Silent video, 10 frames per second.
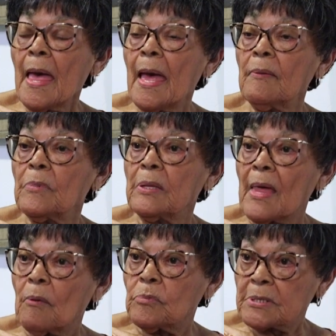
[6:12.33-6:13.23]
and
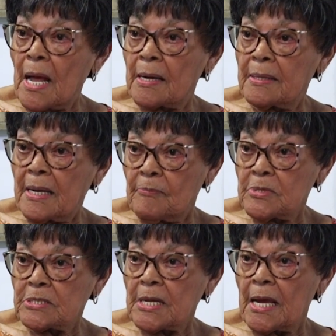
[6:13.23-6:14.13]
that was kind of
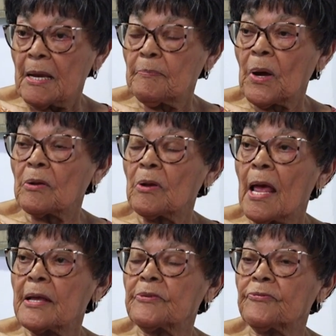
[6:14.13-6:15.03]
devastating. But
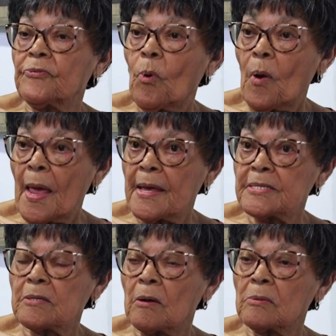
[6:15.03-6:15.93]
as far as